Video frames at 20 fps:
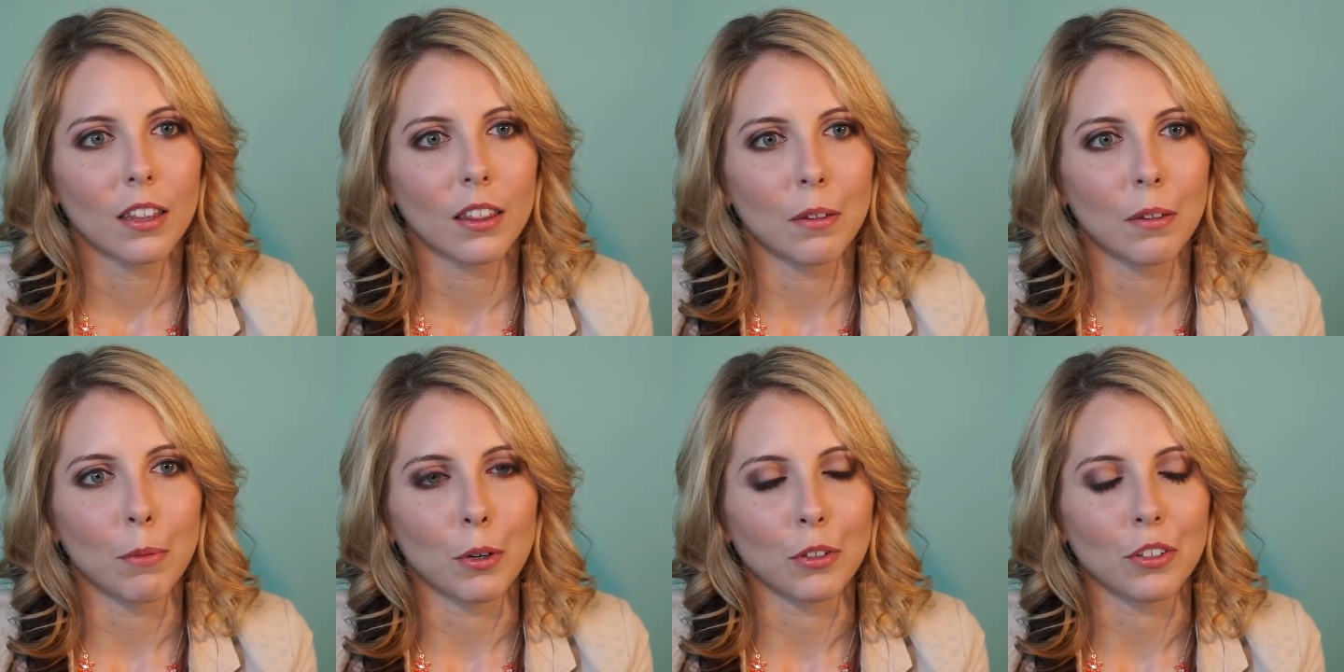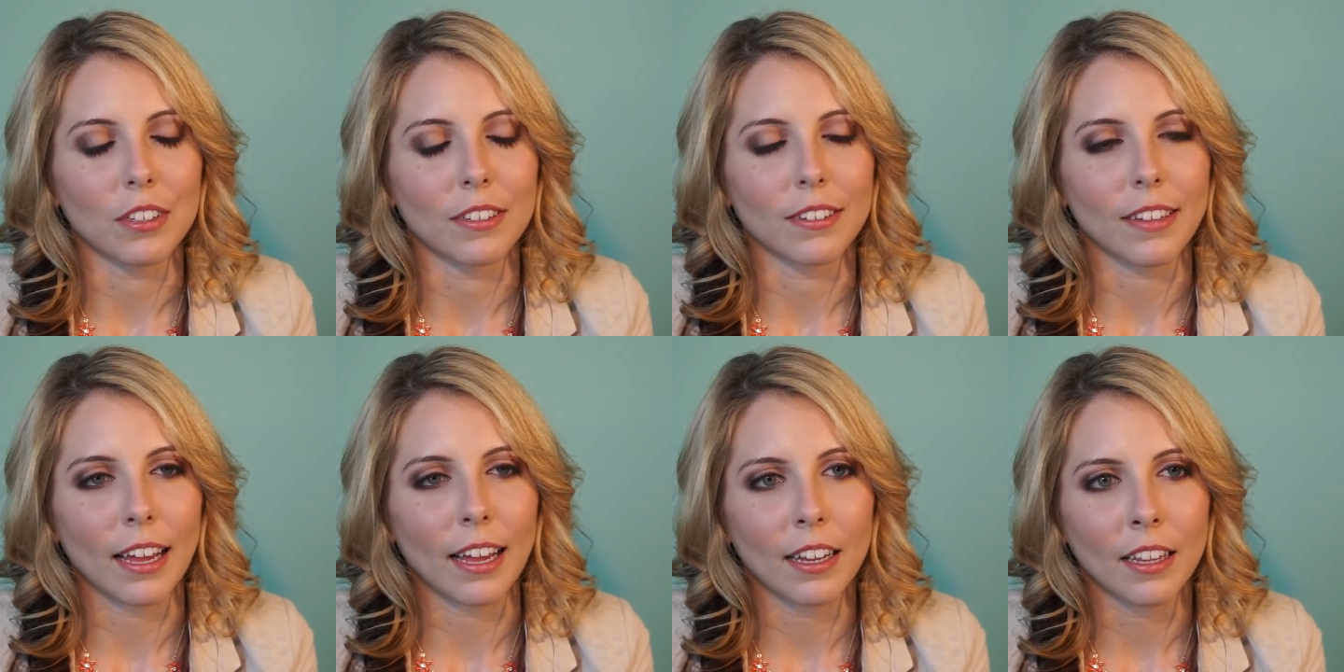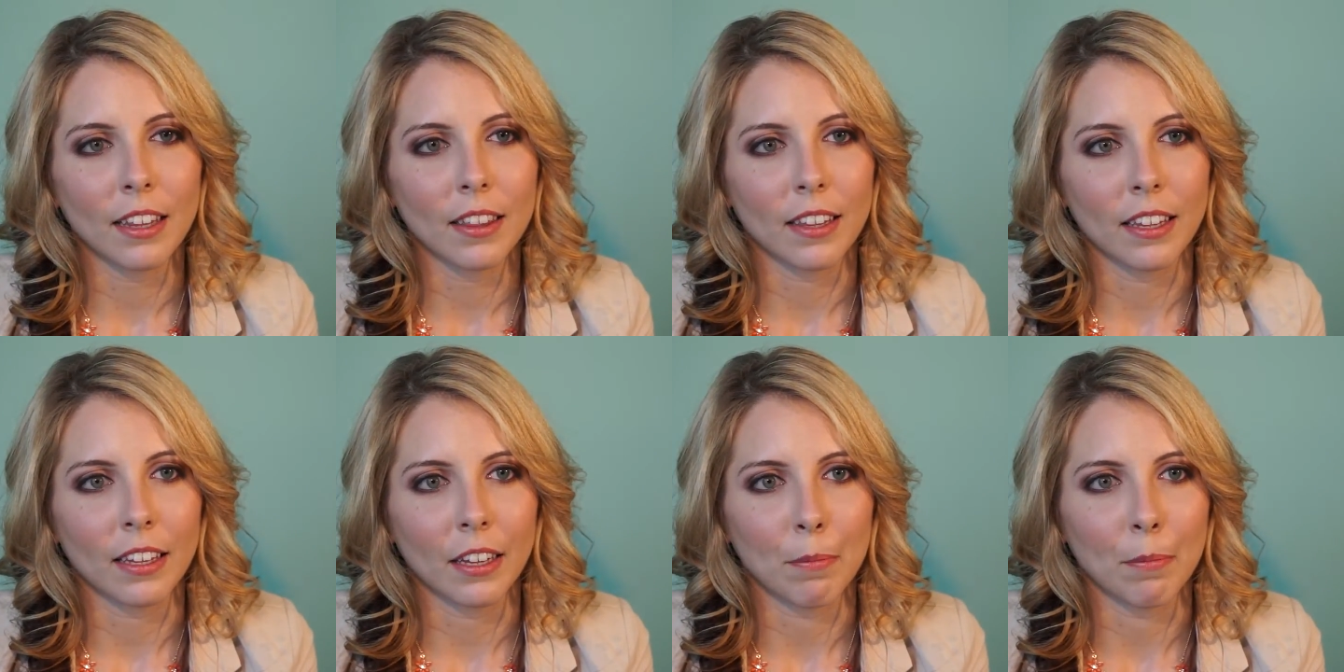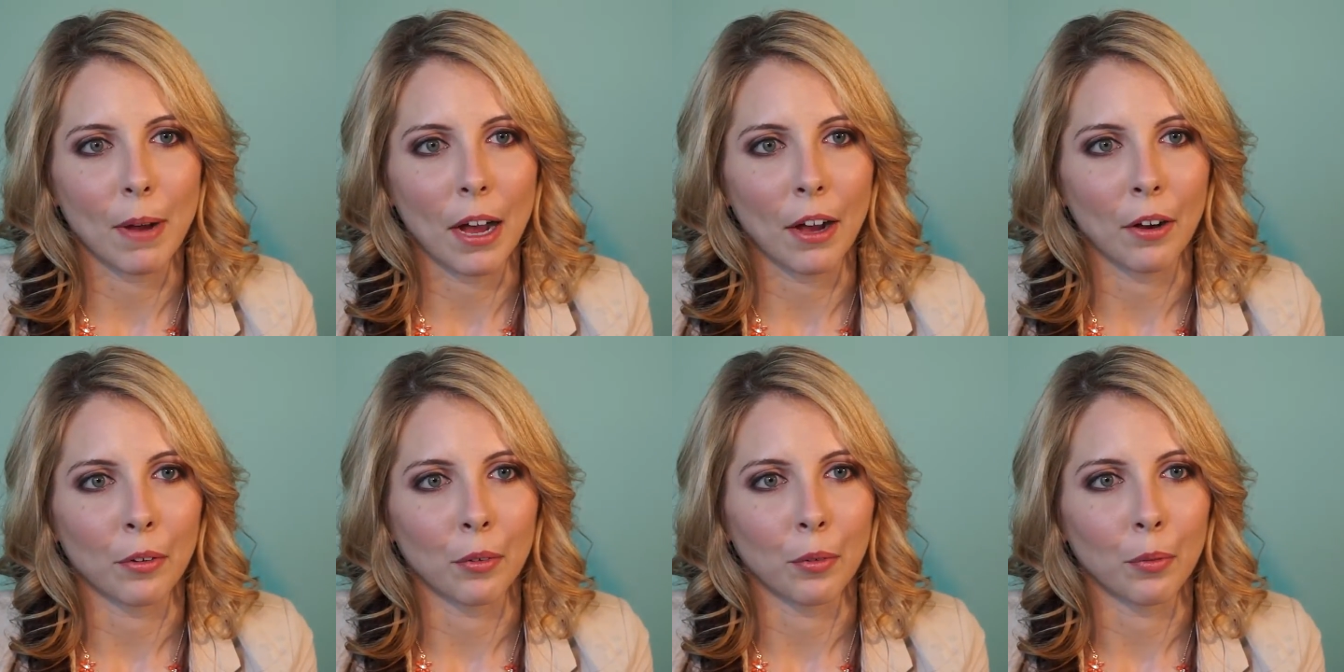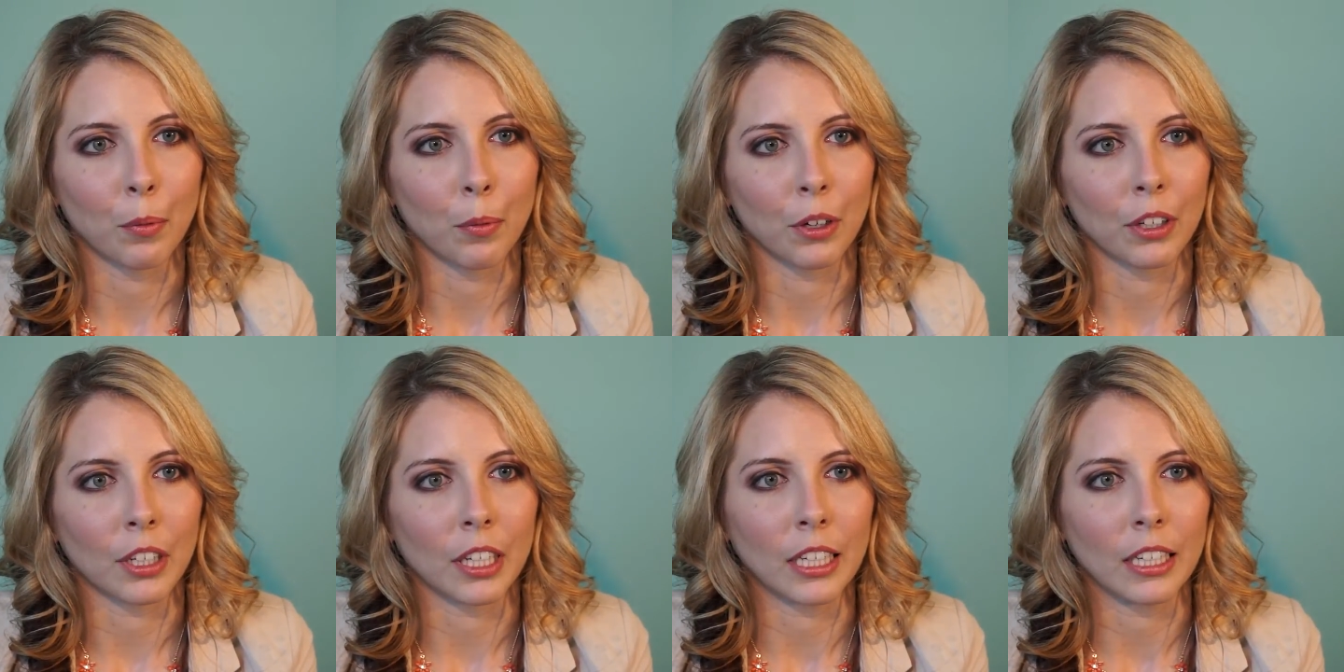The most exciting thing about
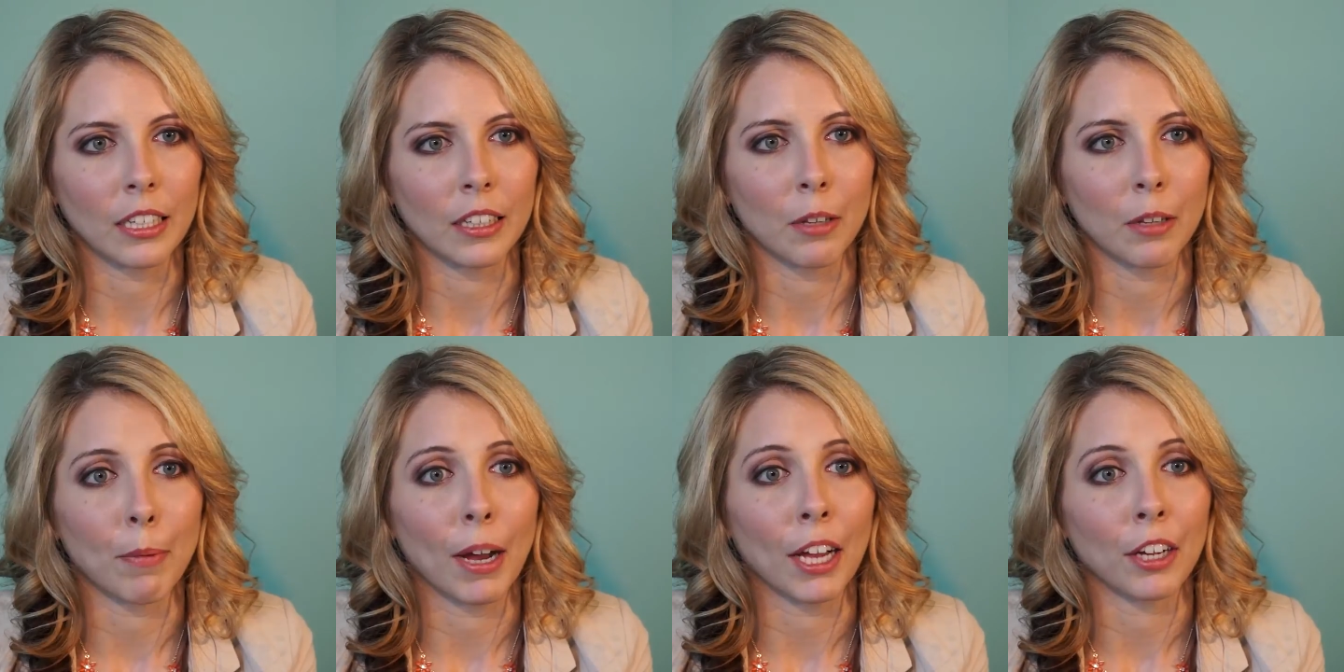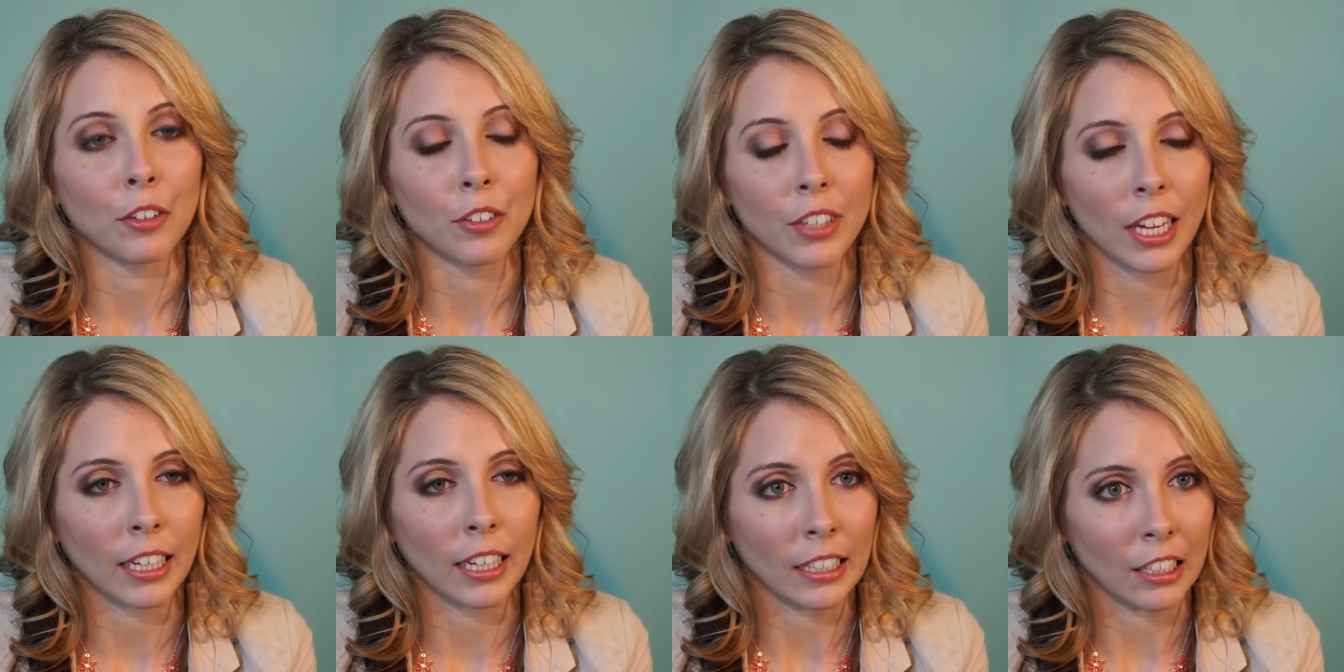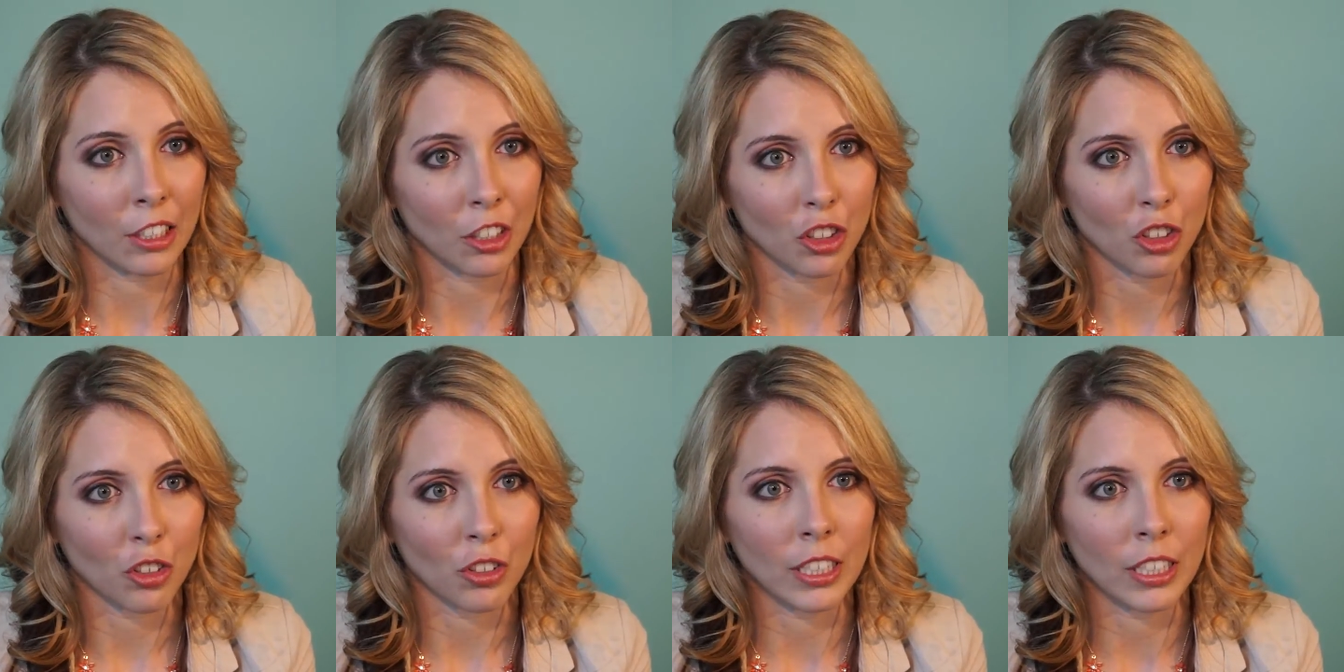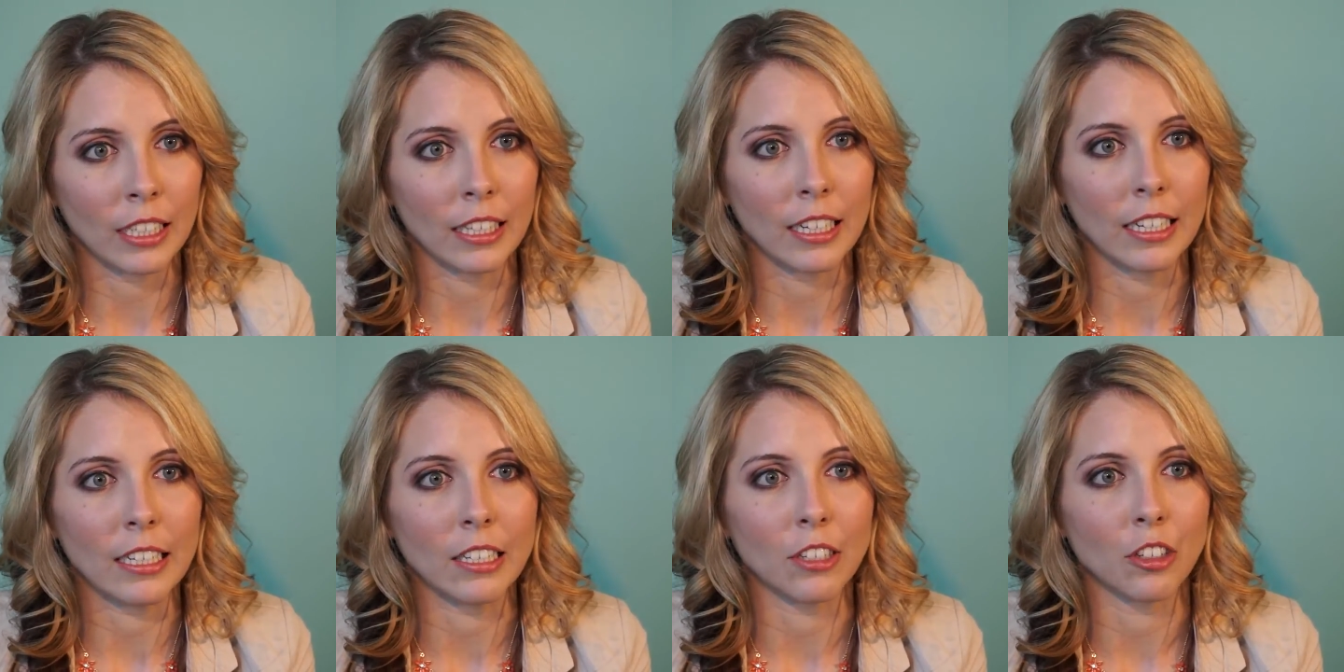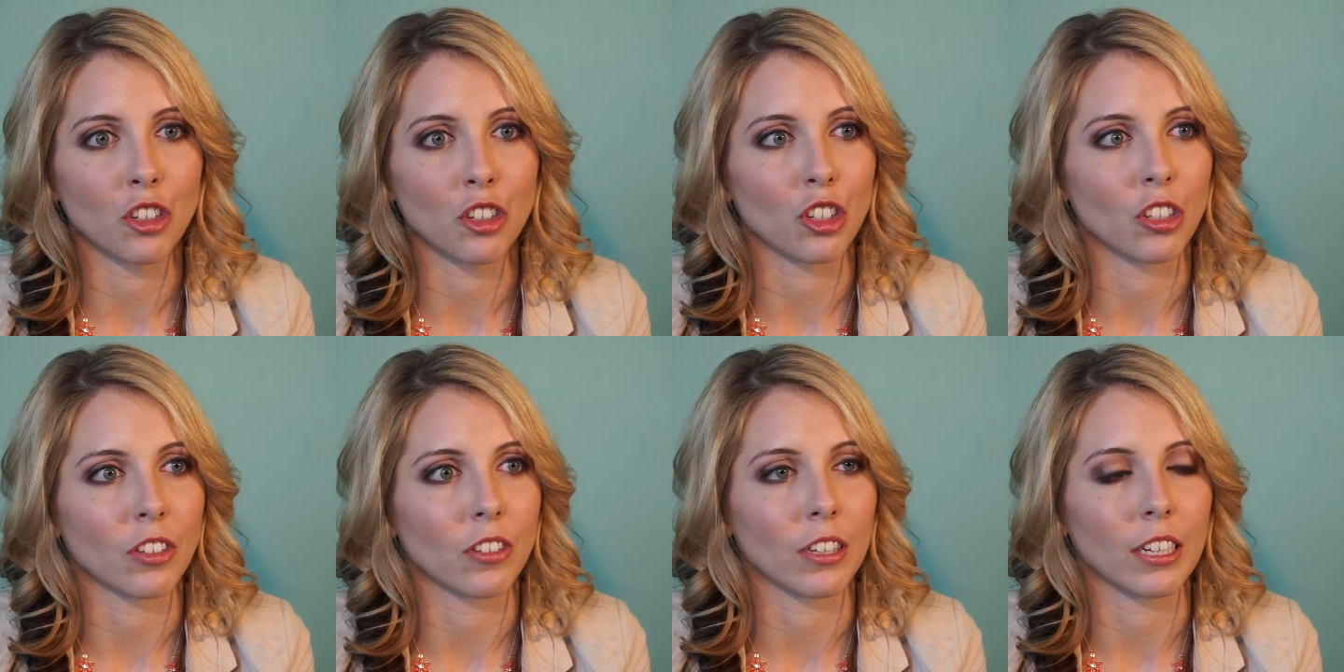working in the biotech industry is
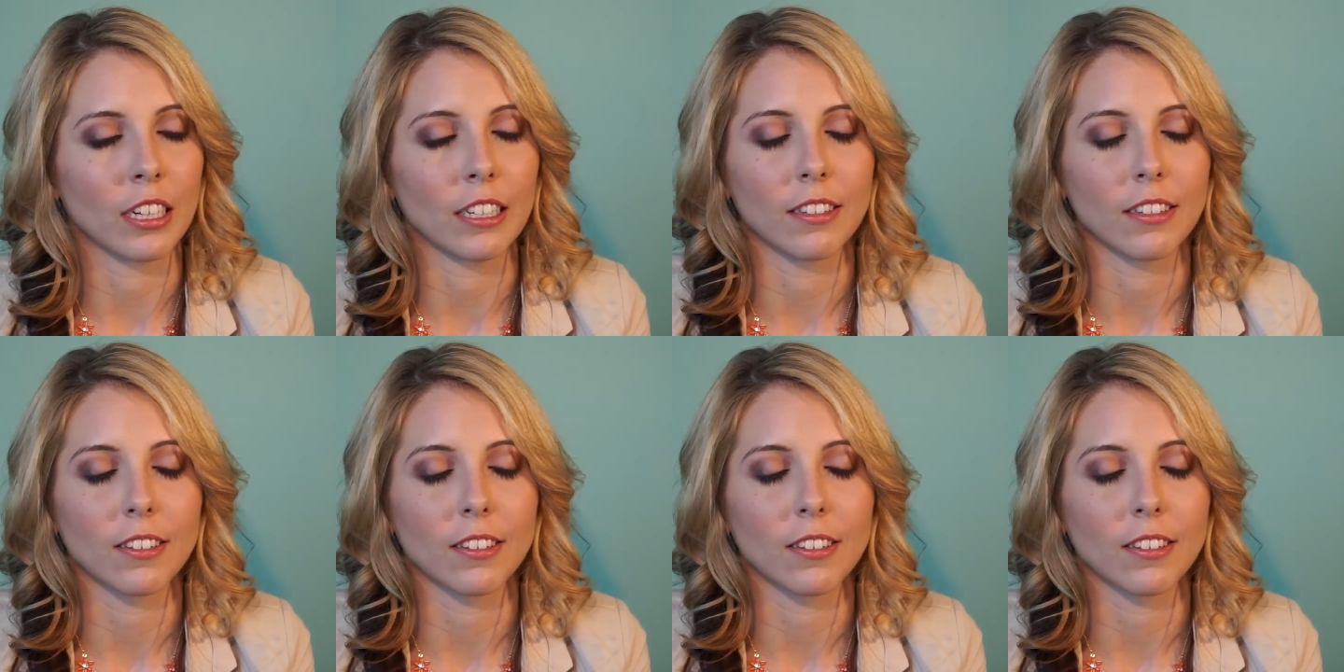just that it's